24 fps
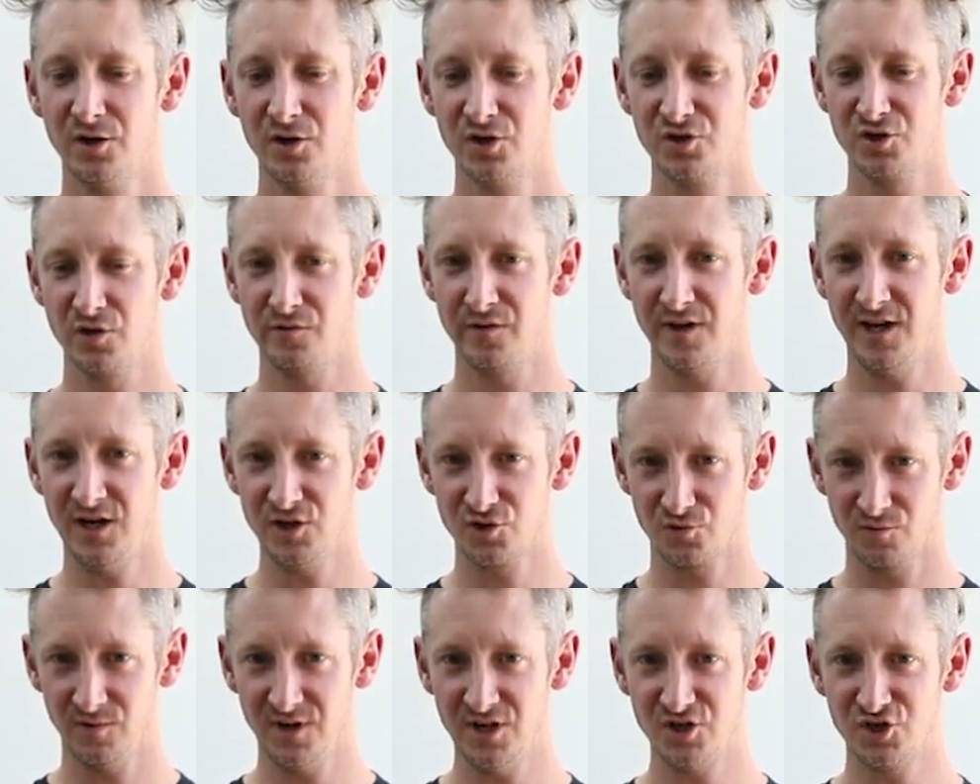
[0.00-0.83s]
So for
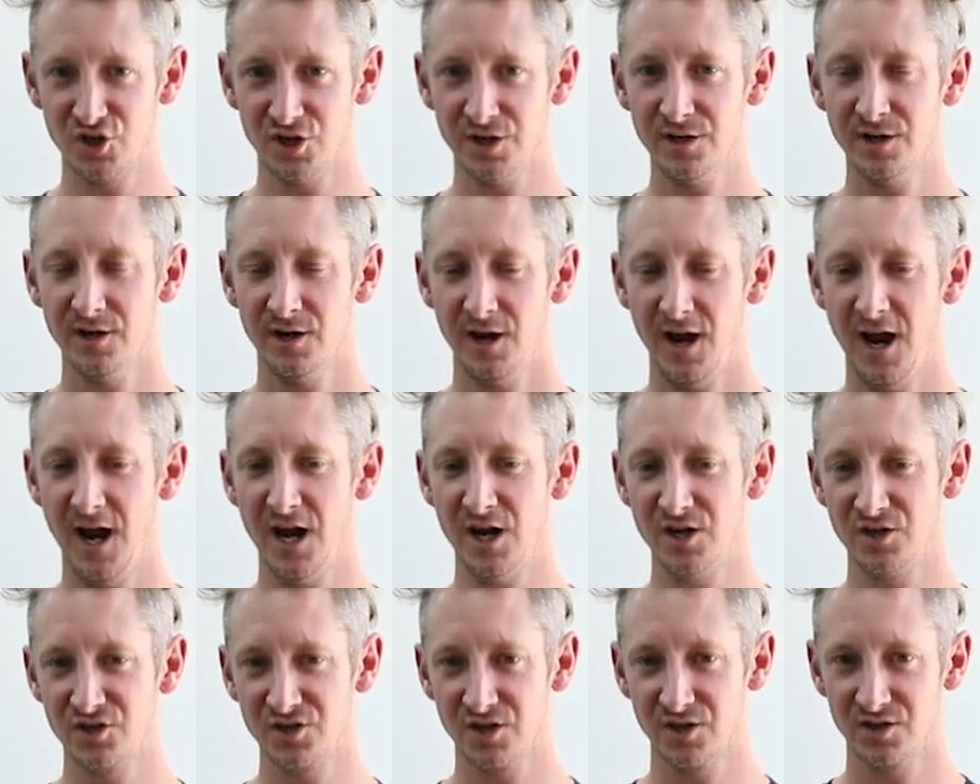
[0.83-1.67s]
each region
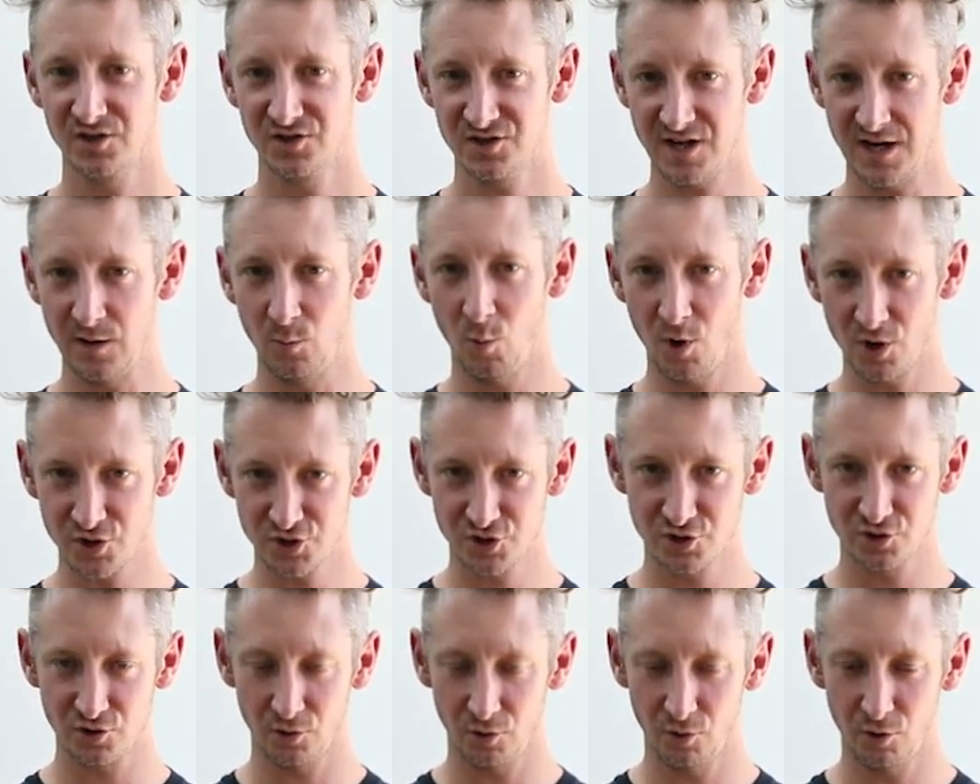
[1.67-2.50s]
and say
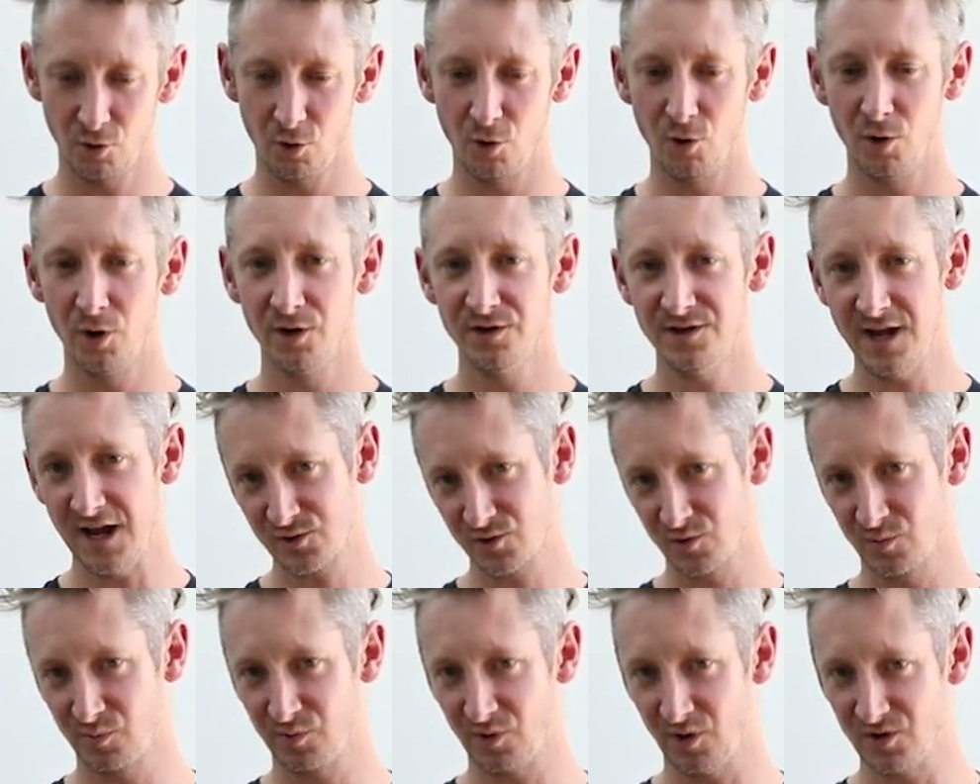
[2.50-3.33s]
washed or
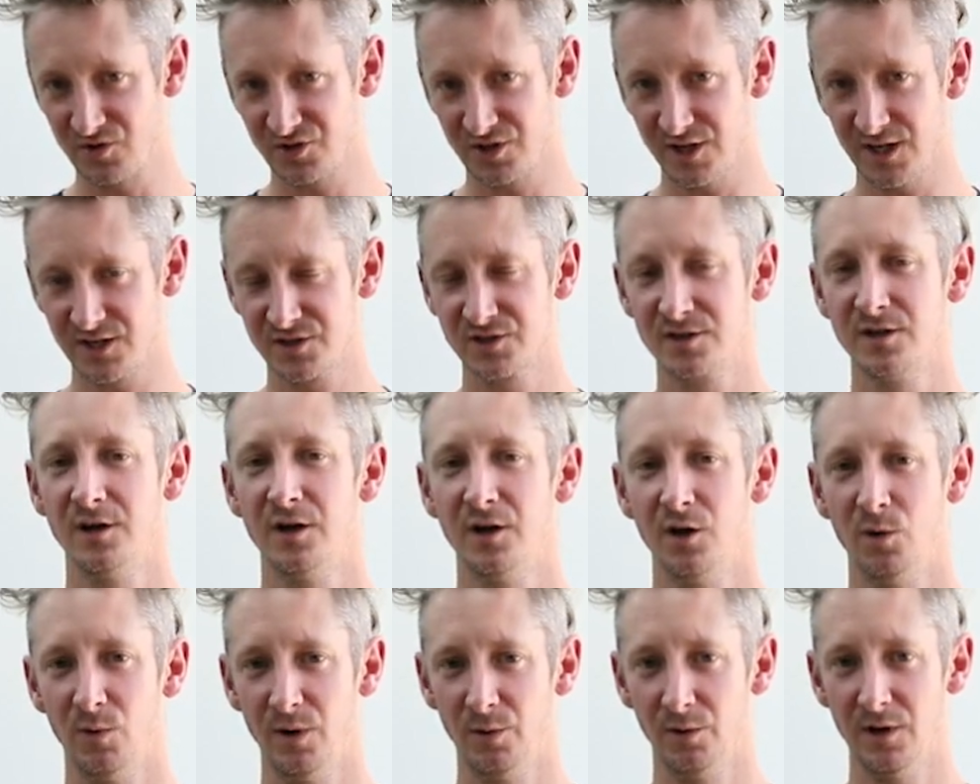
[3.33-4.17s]
natural process,
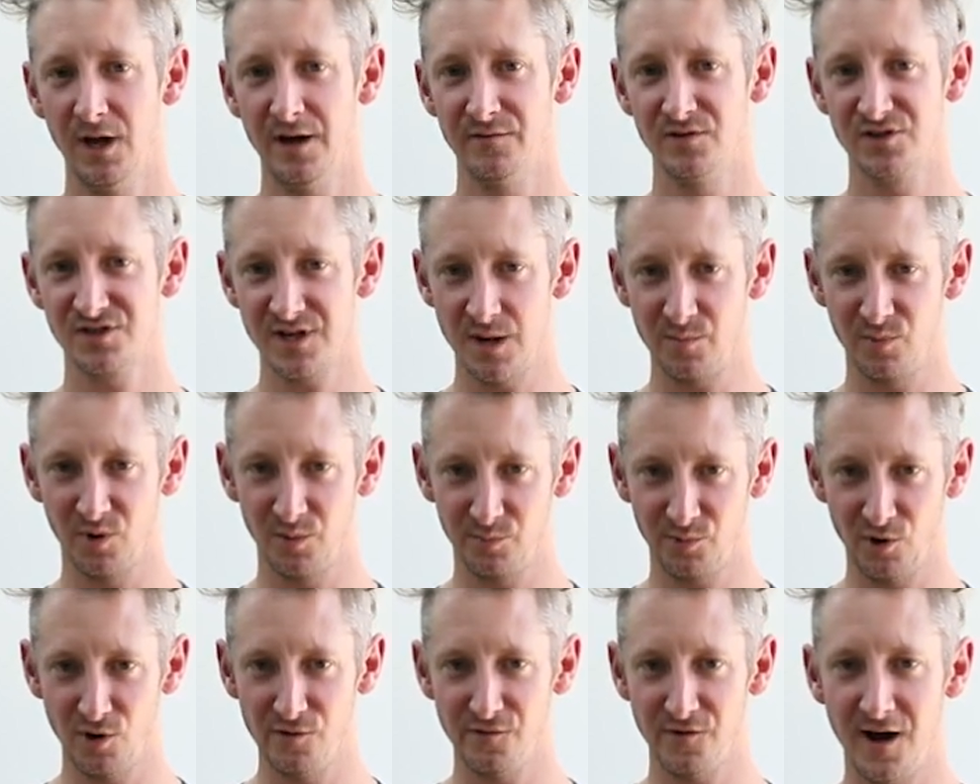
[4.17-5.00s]
we will have a separate
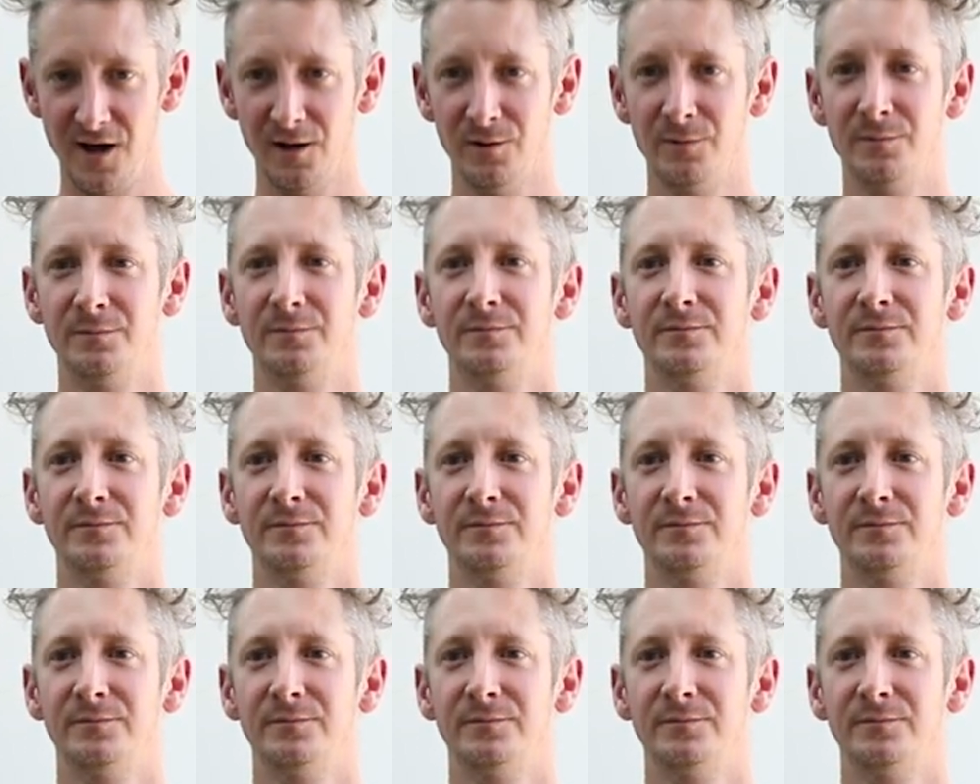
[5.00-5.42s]
profile.